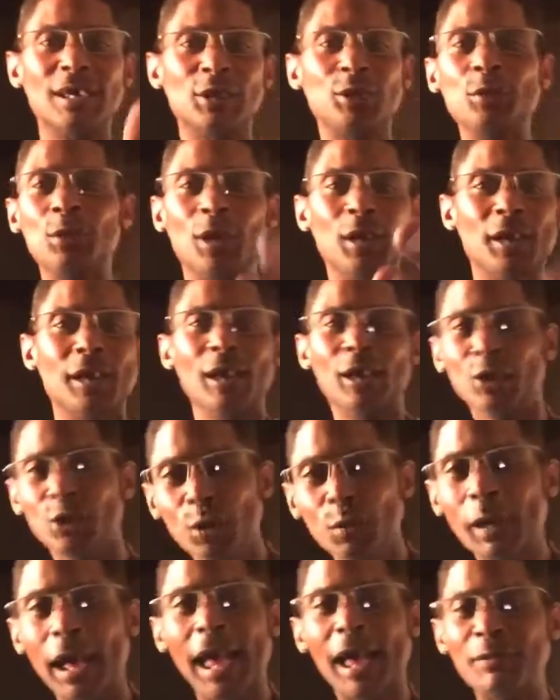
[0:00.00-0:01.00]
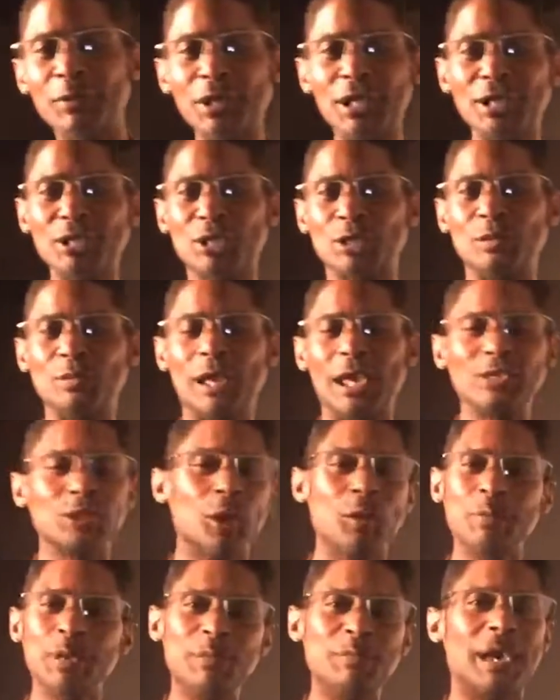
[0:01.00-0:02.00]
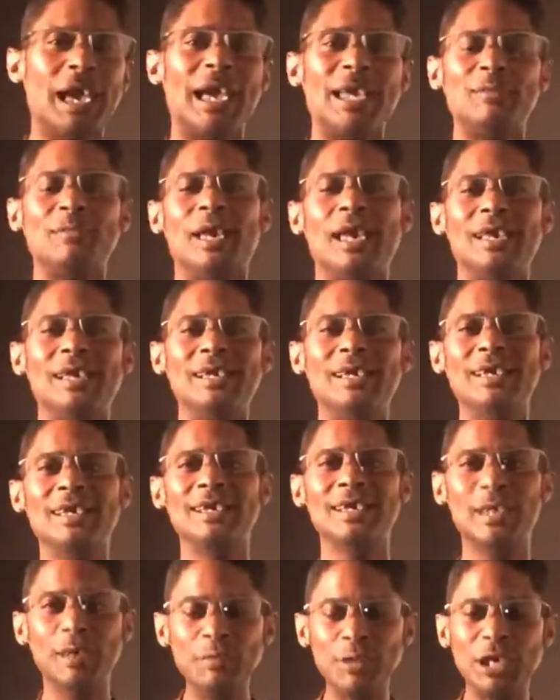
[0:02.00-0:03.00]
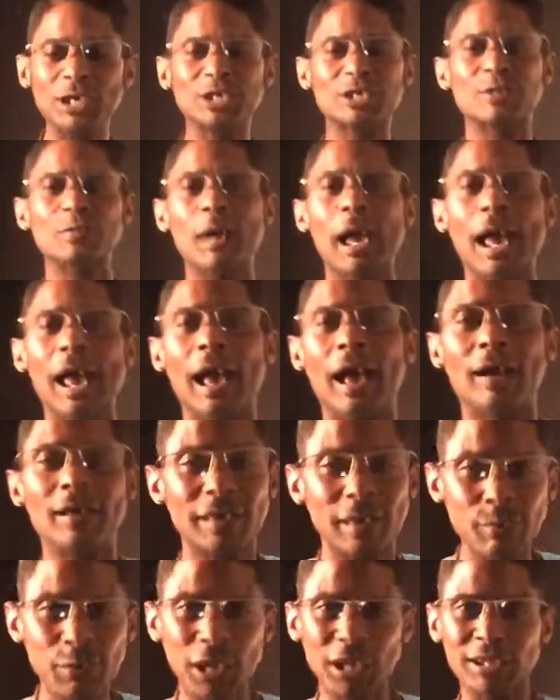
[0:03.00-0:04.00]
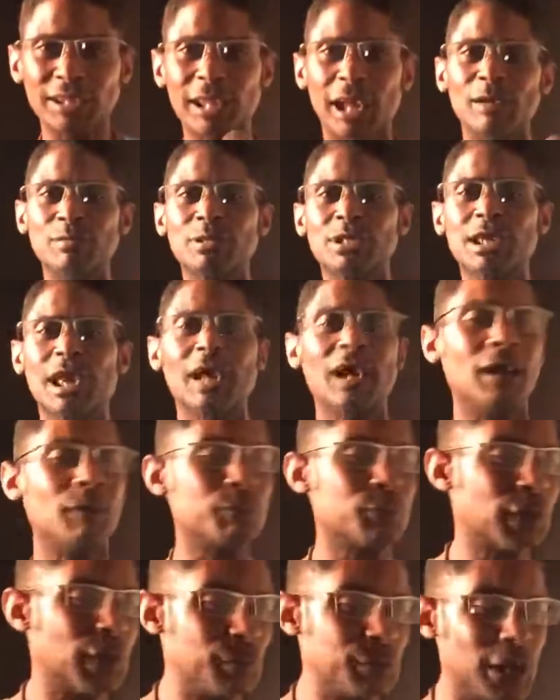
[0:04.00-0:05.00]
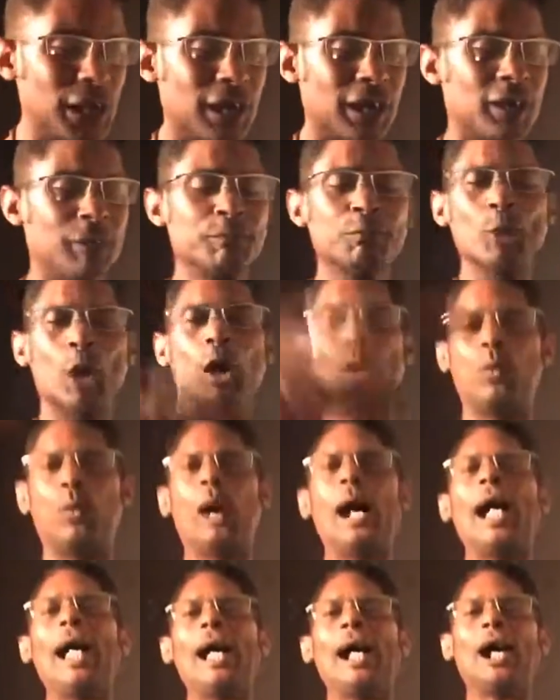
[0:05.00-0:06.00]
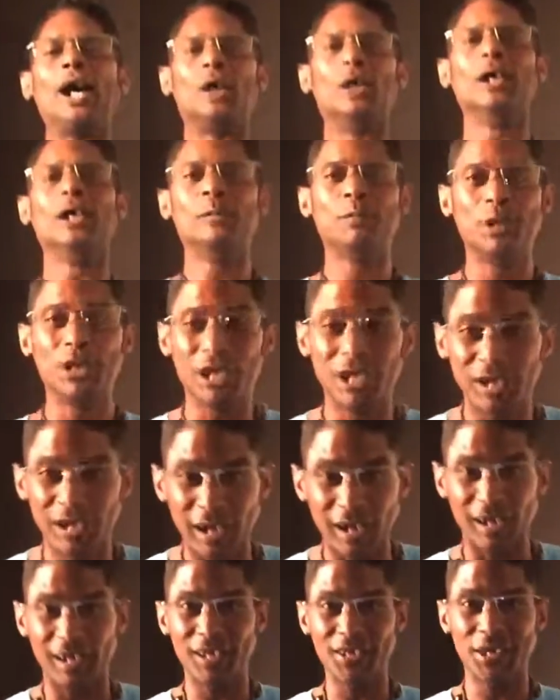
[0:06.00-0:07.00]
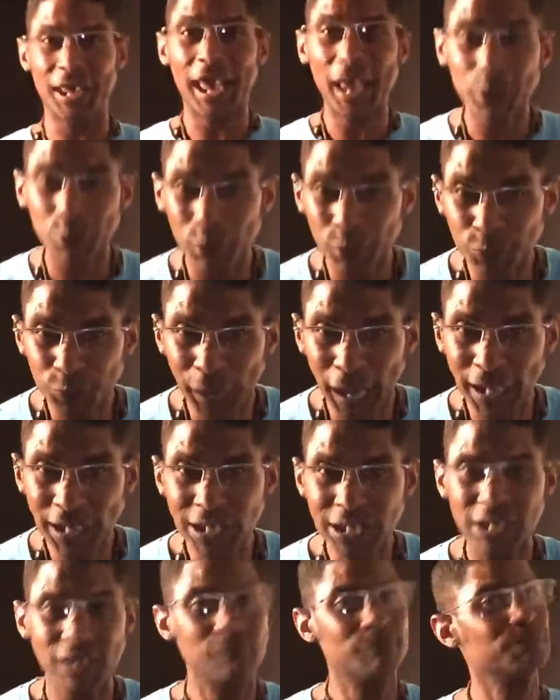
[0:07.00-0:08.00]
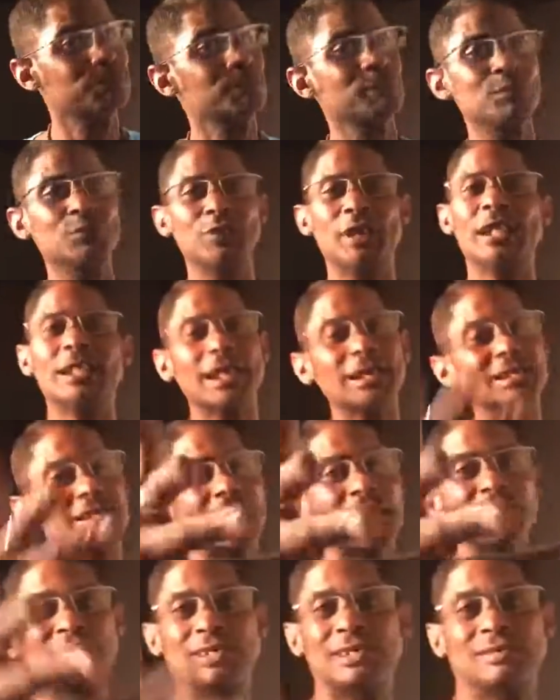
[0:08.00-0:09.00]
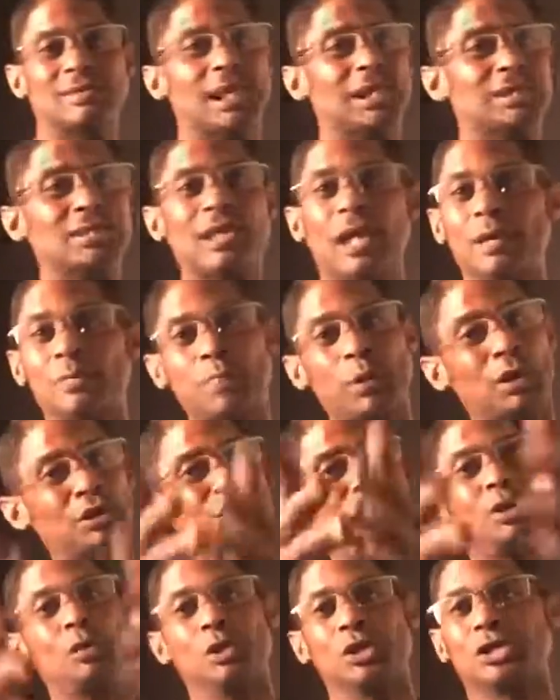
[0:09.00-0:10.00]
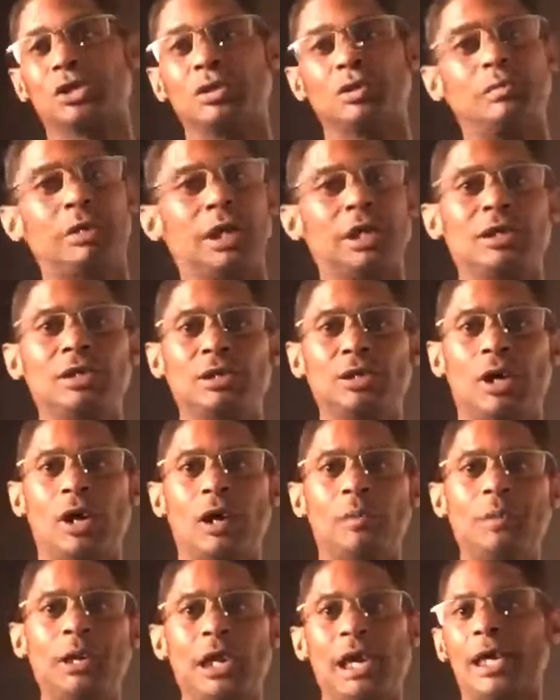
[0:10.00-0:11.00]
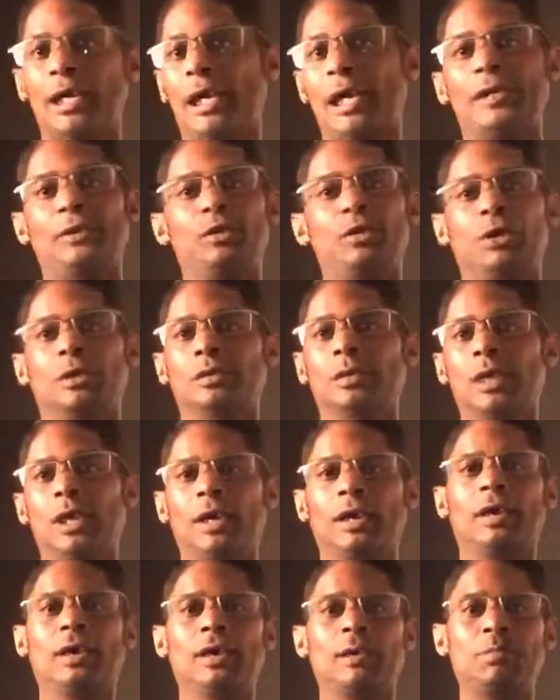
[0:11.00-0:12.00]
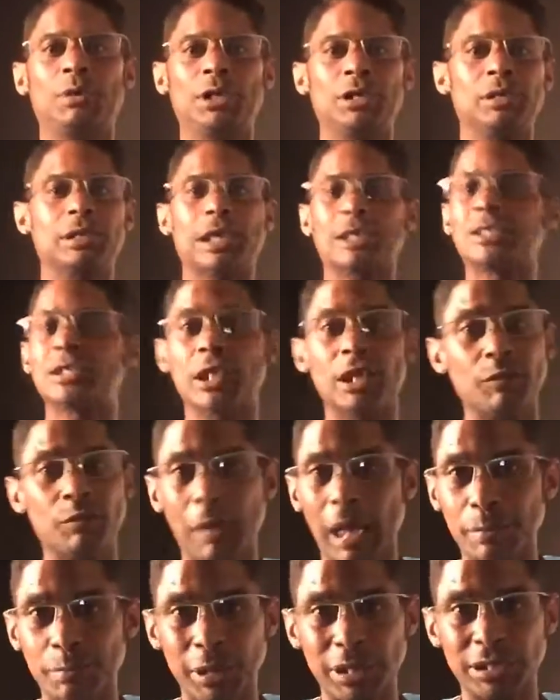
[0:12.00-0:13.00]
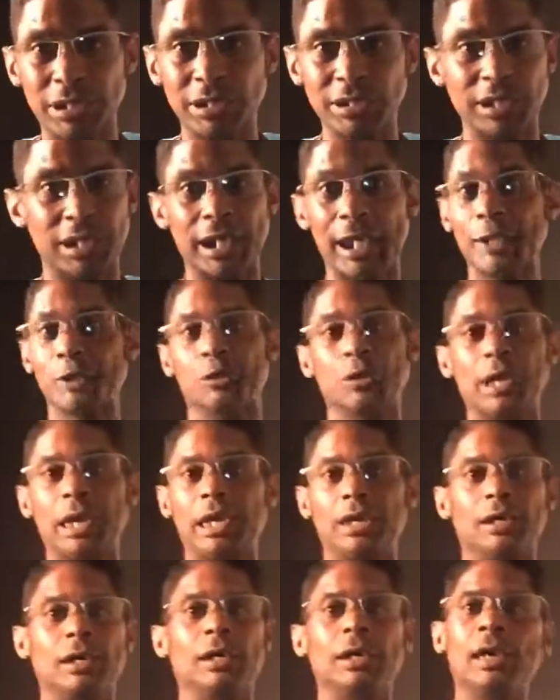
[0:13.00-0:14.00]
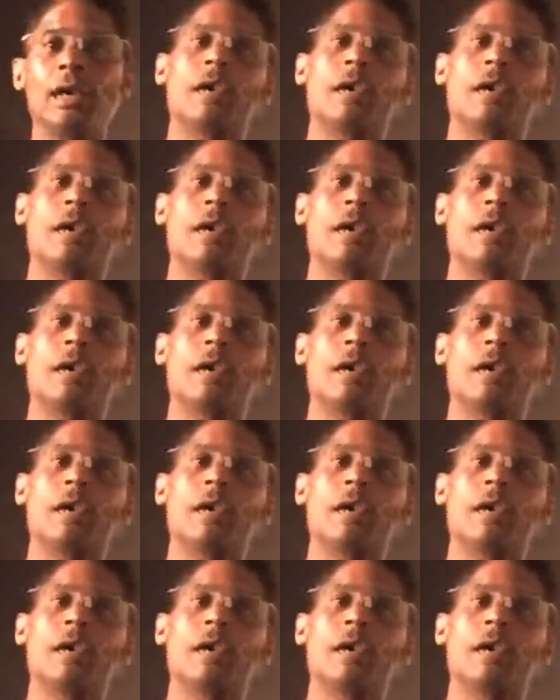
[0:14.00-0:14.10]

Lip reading: You might have an issue, man. Don't be mad, man. Give me a smile. Give me a thumbs up. Give me a wow. But an angry face? Then that's something personal with you, man. You know what I mean? I don't know. But that's none of my business, and I don't care.